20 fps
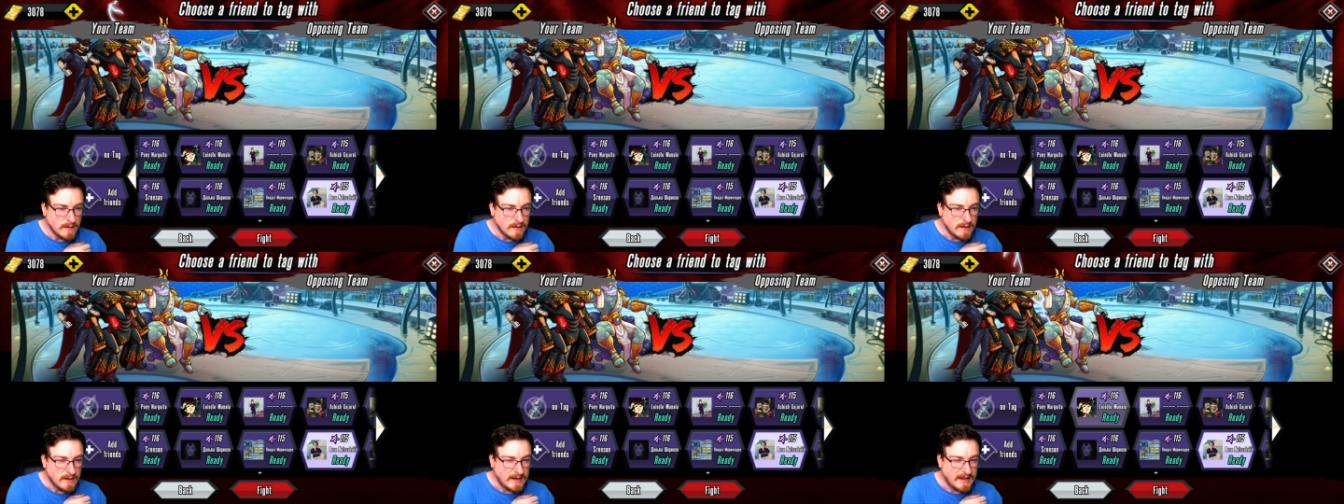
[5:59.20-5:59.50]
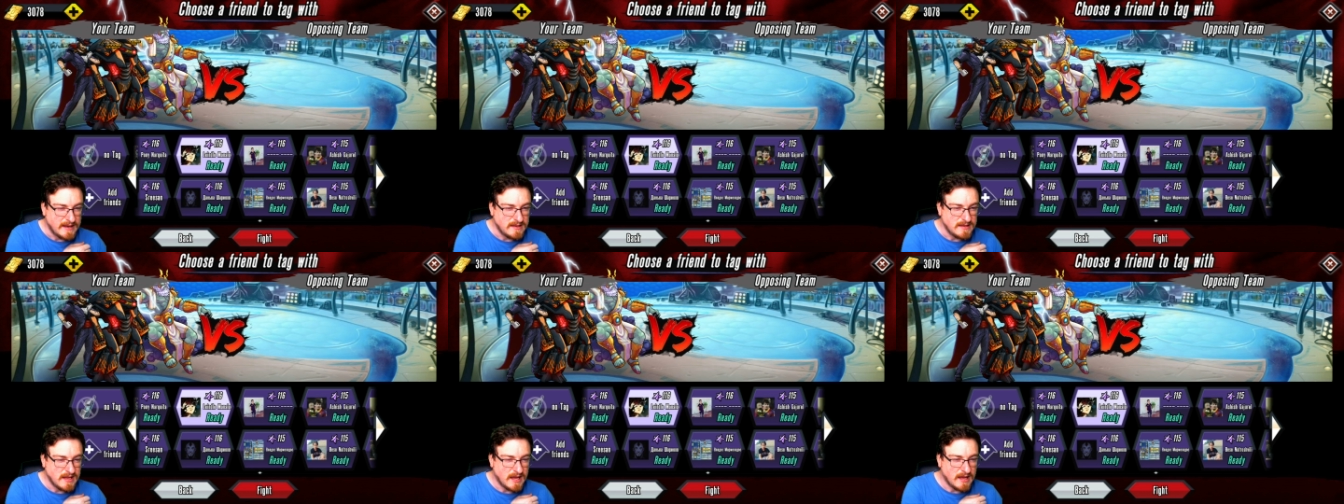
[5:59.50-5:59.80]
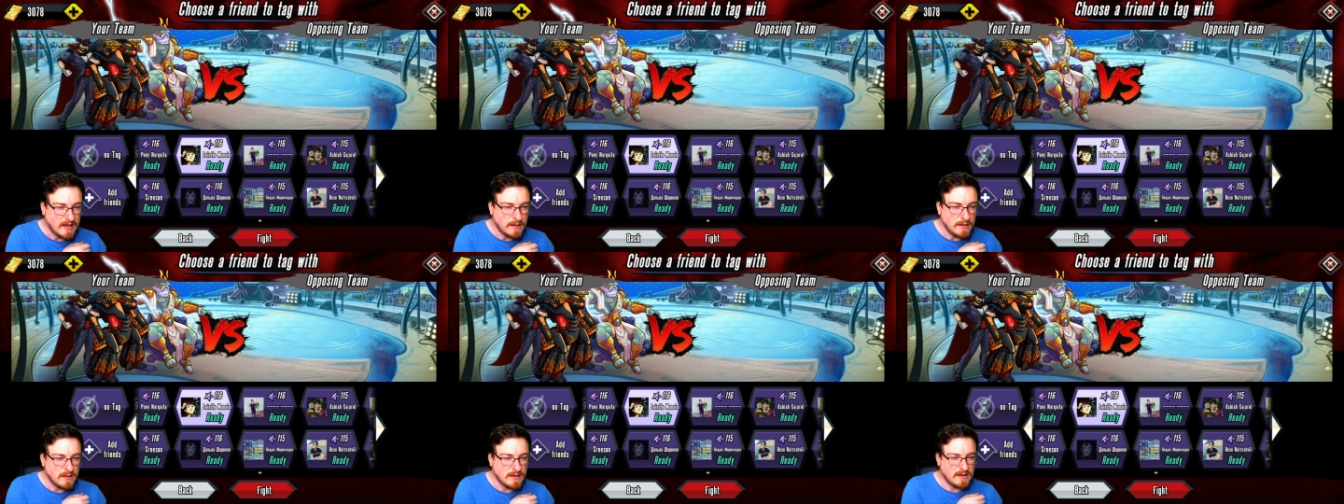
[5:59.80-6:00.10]

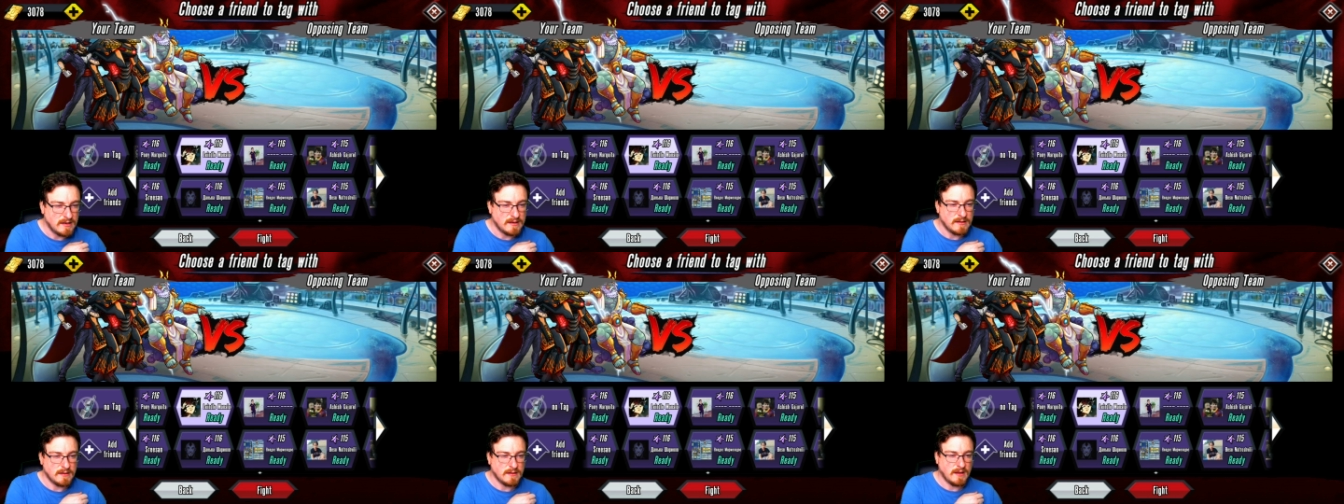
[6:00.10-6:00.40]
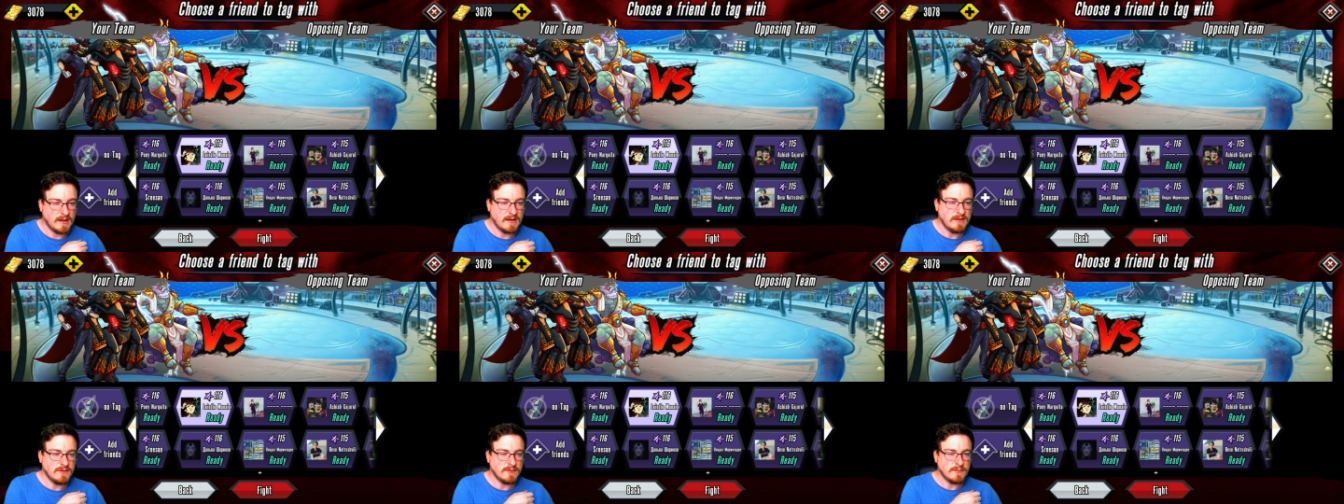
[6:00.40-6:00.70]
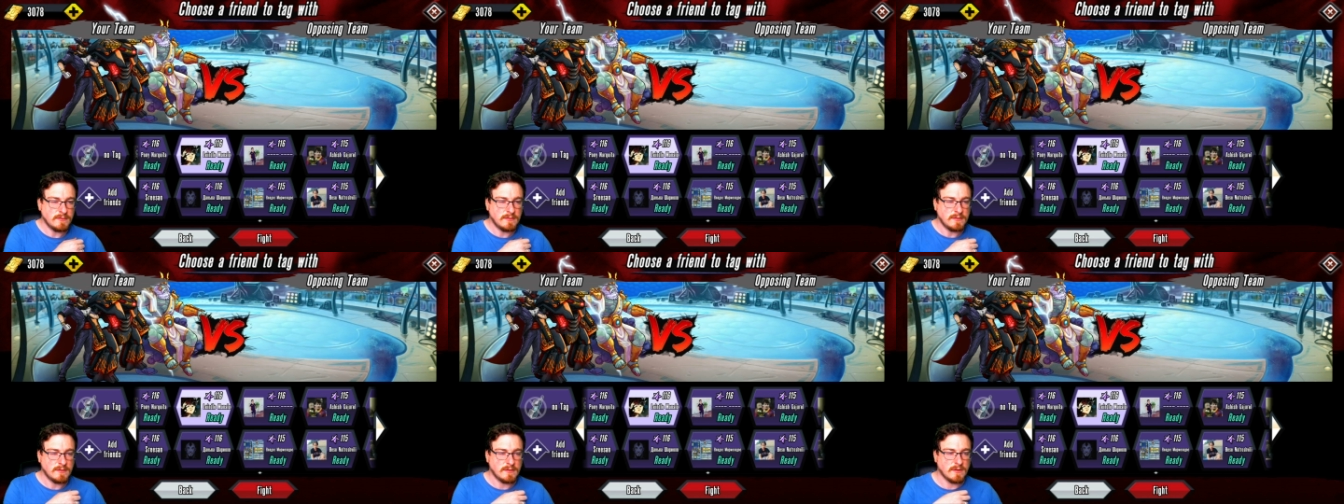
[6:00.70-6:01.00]
Lendell, Lendl
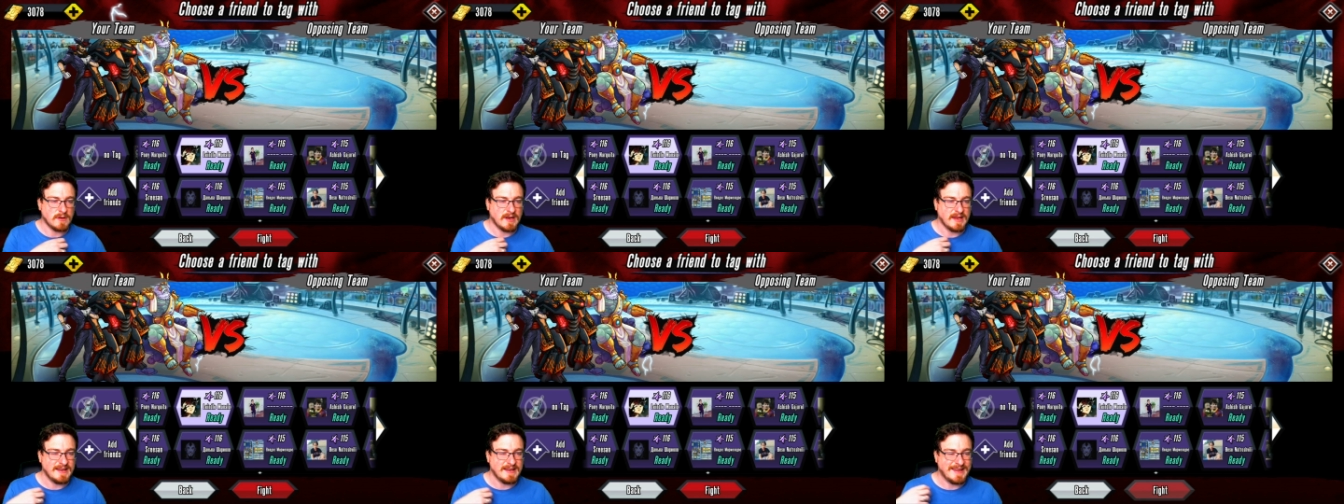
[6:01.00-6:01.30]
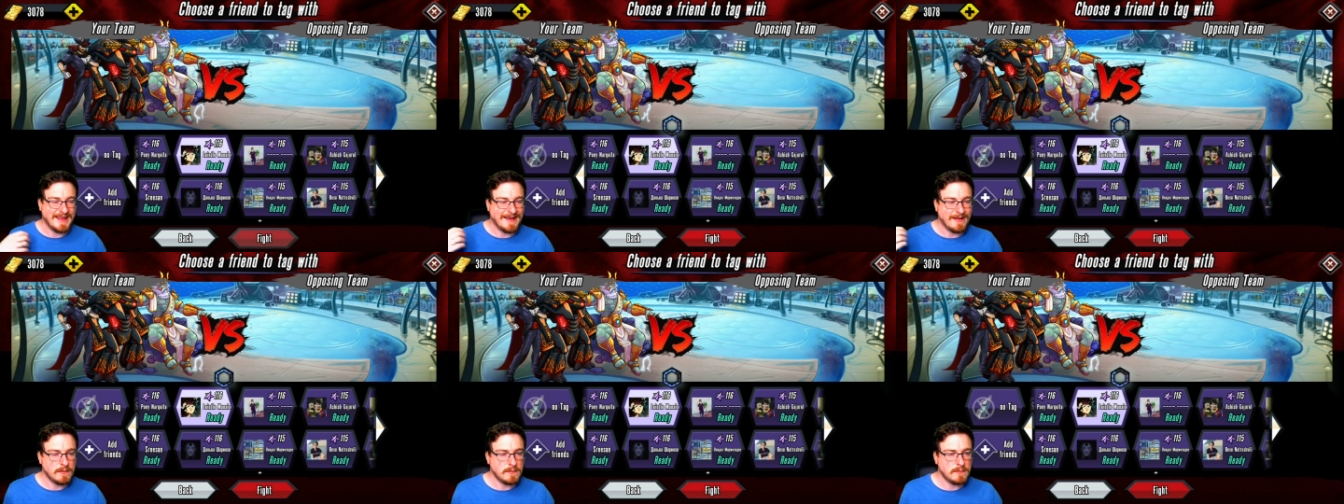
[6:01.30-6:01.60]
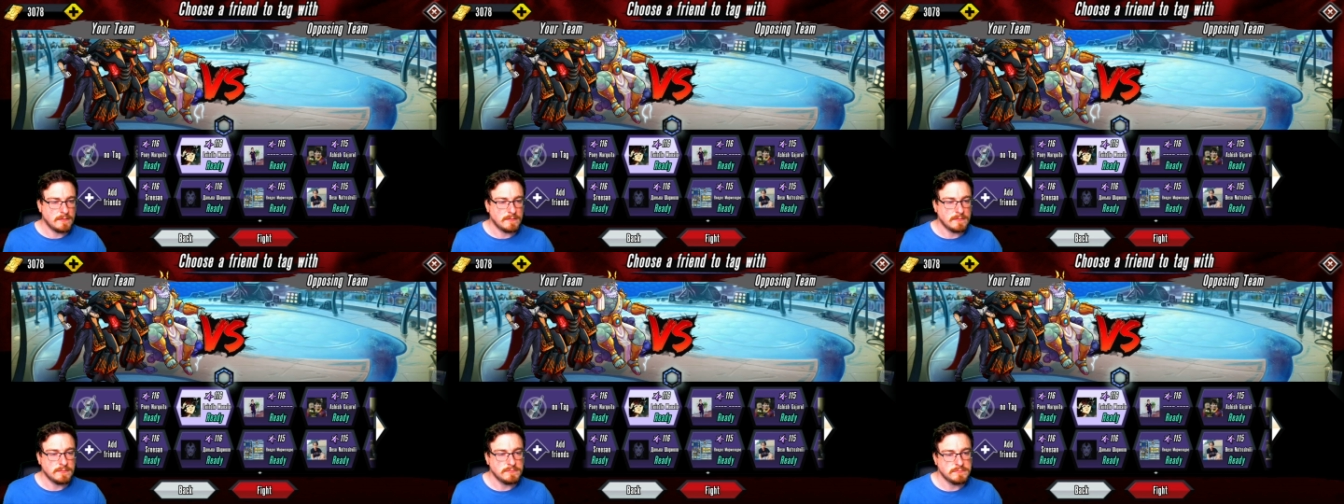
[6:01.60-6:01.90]
or
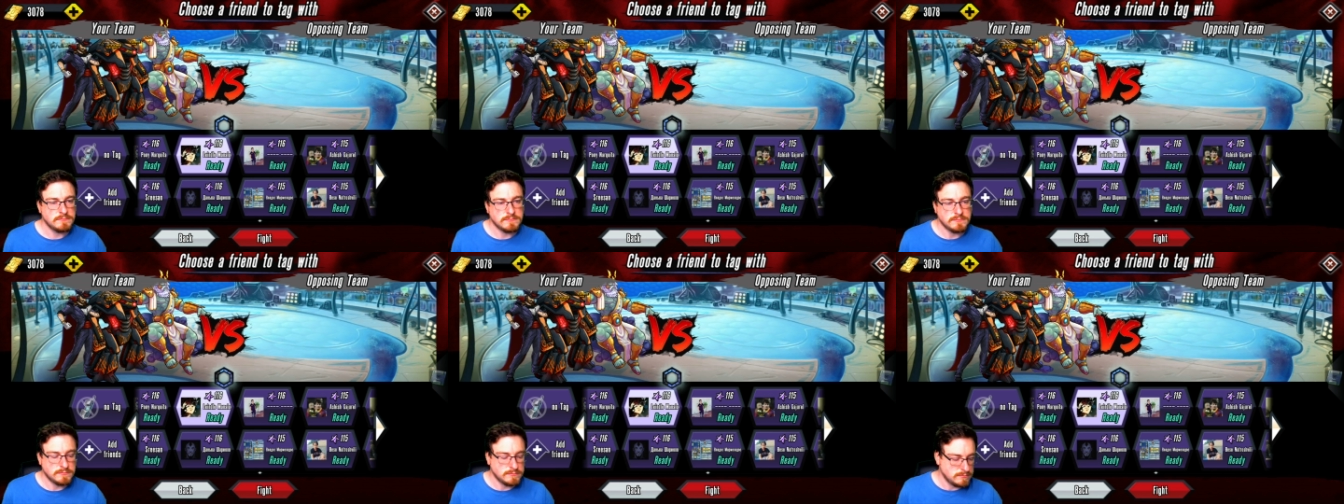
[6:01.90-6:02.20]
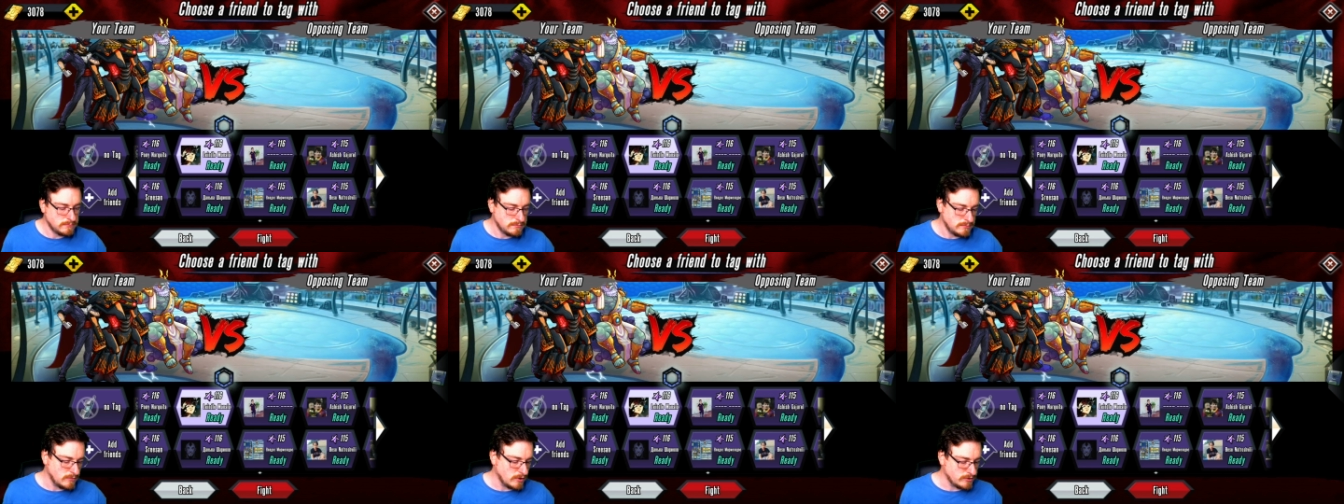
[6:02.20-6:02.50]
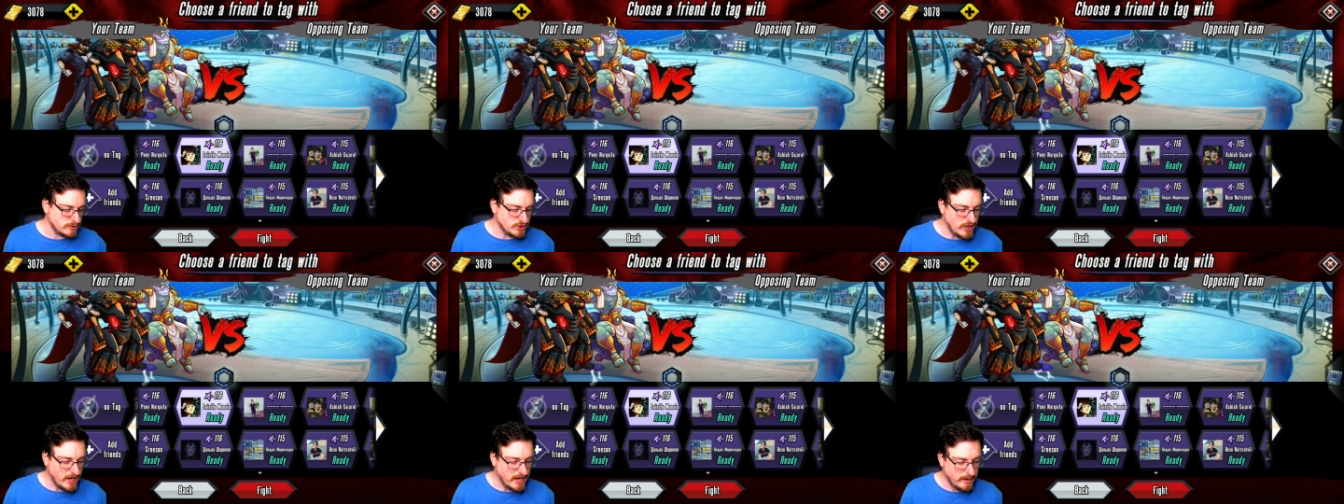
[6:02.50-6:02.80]
Lindell? I'm not
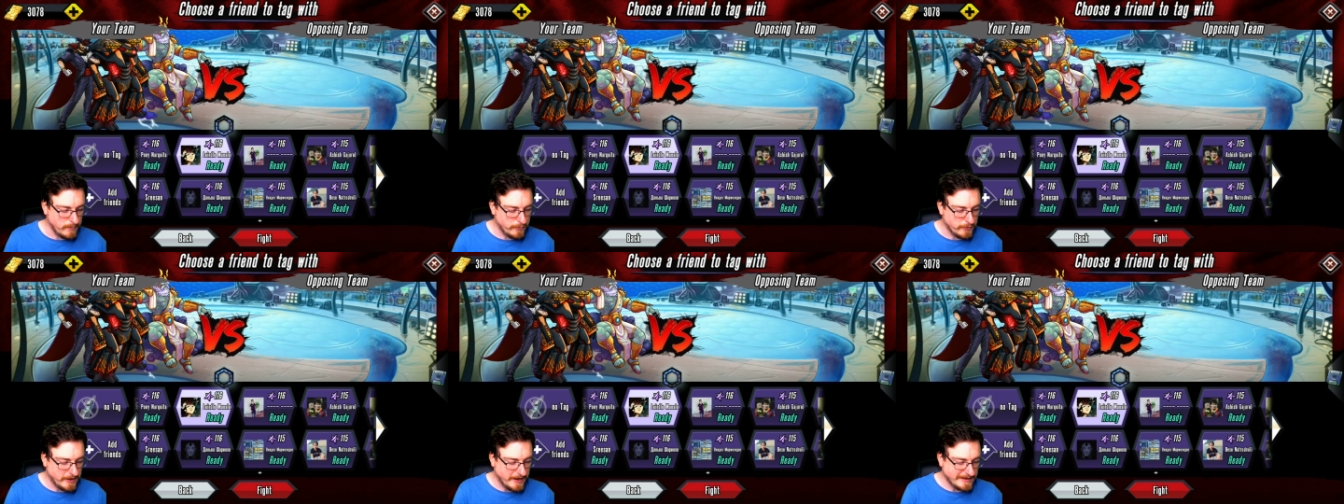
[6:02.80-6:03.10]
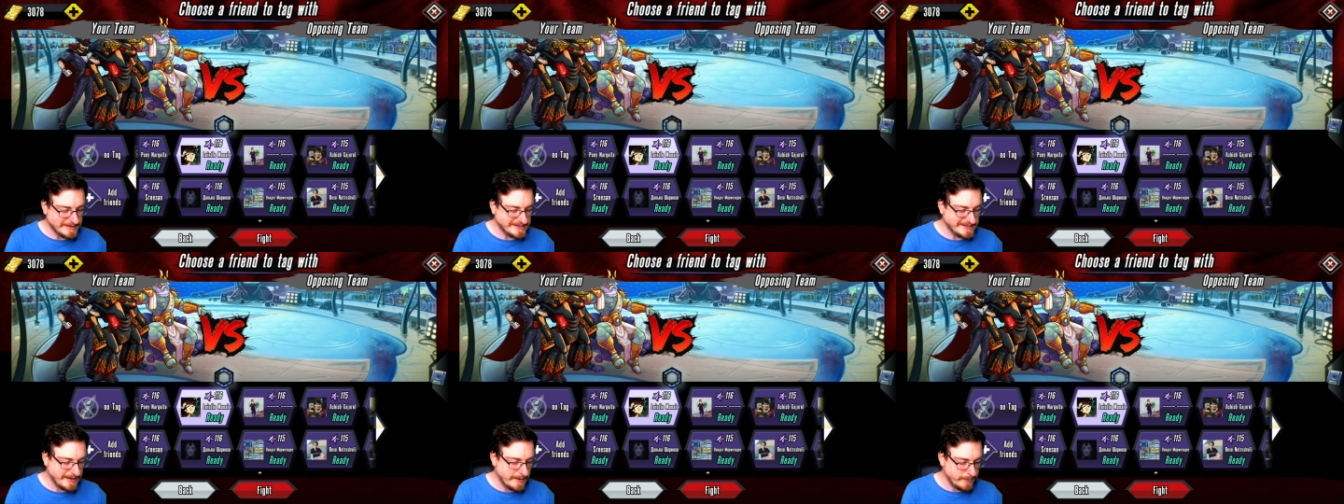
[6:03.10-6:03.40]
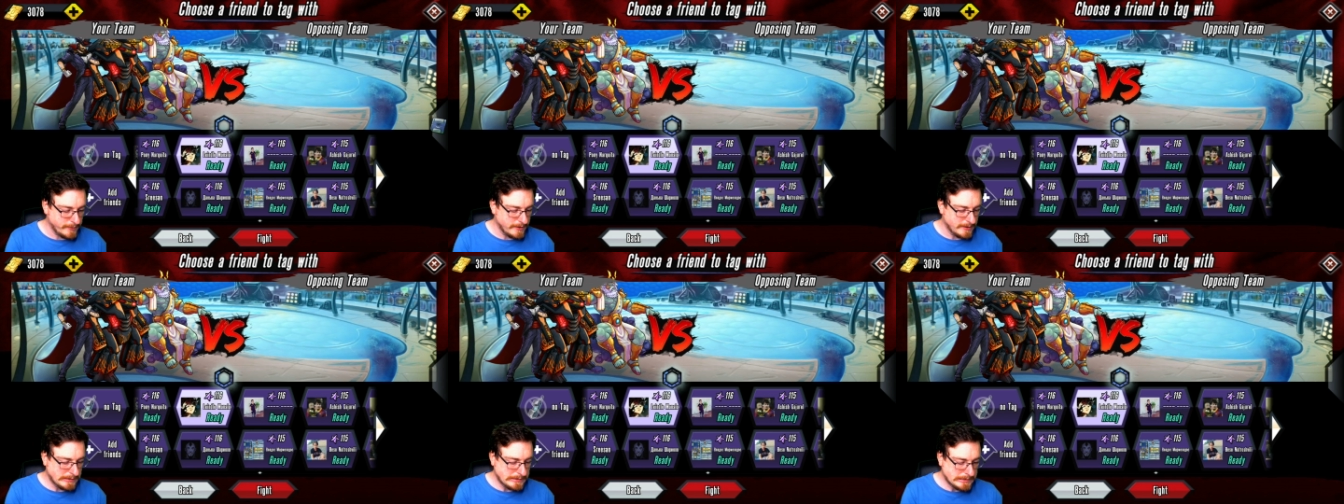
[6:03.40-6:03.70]
sure how to pronounce that,
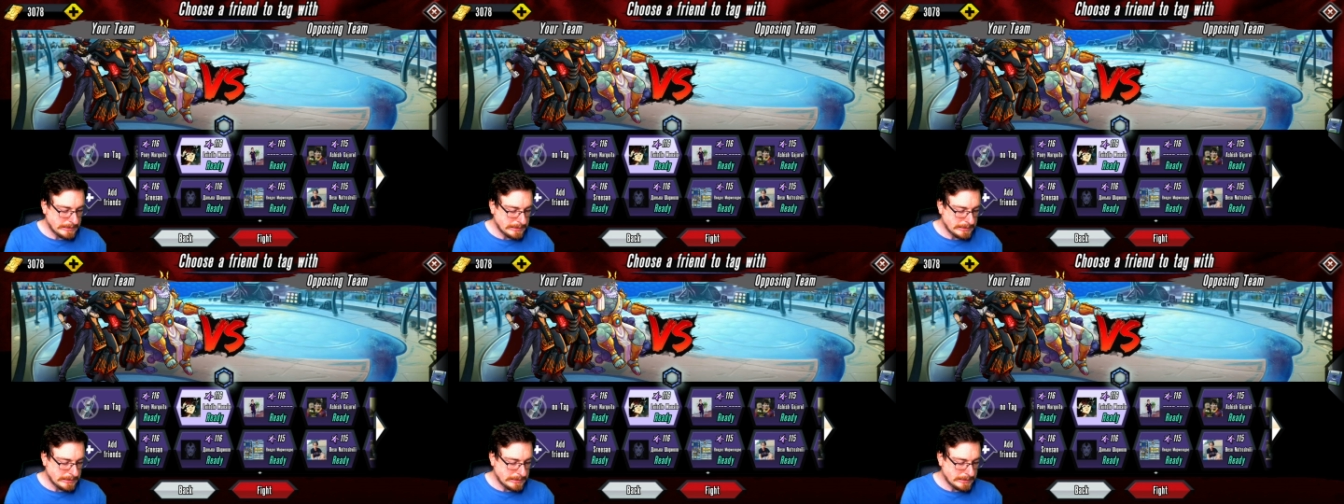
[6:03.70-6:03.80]
but